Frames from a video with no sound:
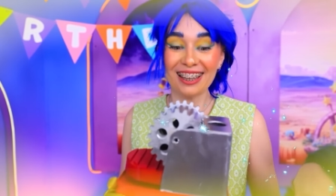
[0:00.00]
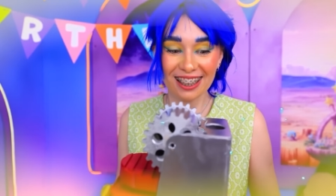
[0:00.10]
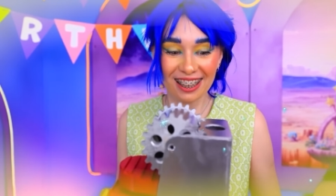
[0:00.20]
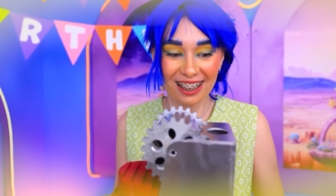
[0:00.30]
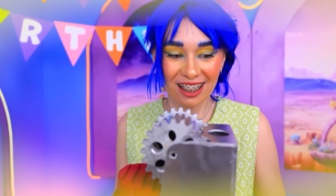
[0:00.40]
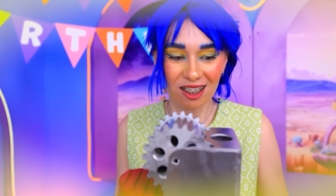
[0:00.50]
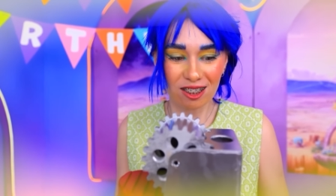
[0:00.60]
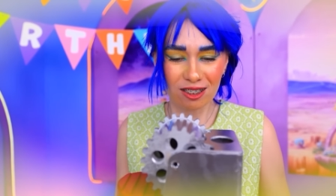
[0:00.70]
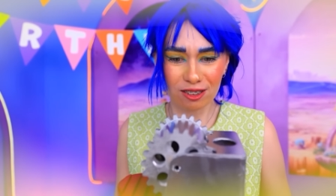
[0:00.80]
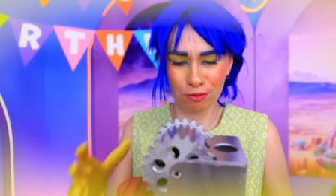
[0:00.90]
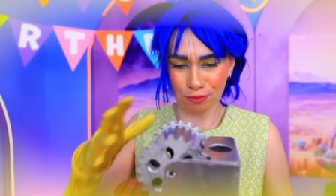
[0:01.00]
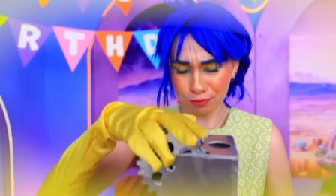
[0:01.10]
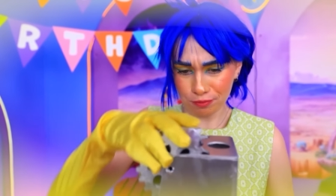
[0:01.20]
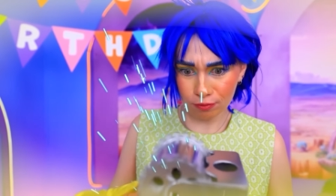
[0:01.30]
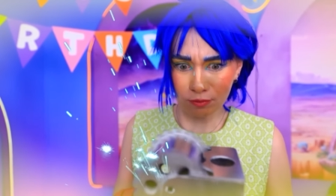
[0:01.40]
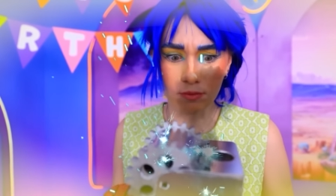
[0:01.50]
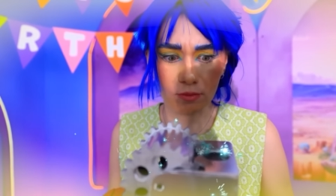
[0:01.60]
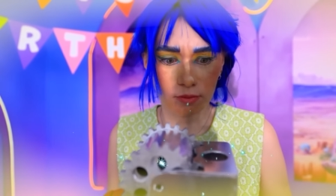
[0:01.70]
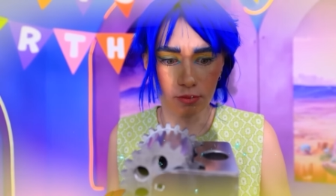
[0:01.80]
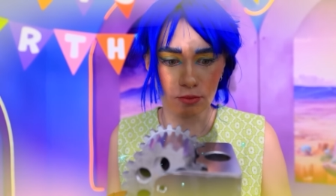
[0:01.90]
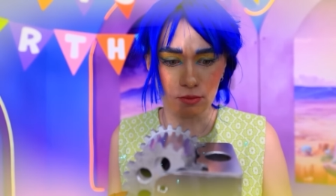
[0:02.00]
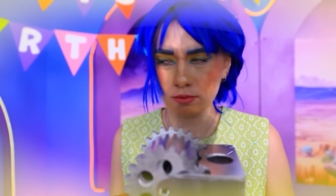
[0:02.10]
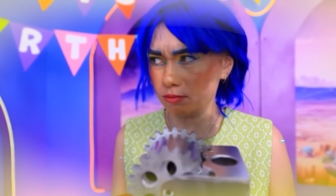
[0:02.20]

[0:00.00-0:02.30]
Oops! Let's try that again